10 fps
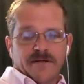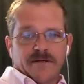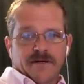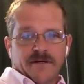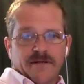
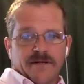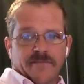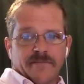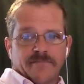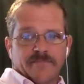Okay.
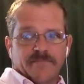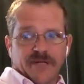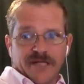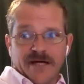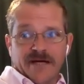
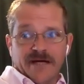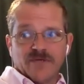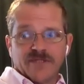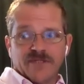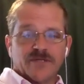But yeah, it
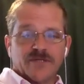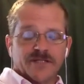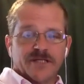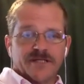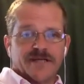was
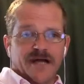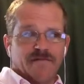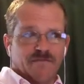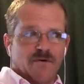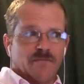originally
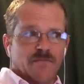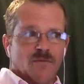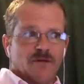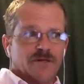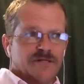designed for
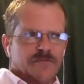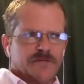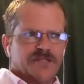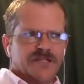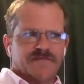mobile,
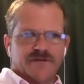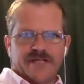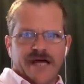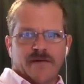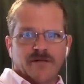especially for
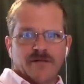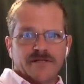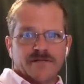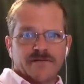tablets.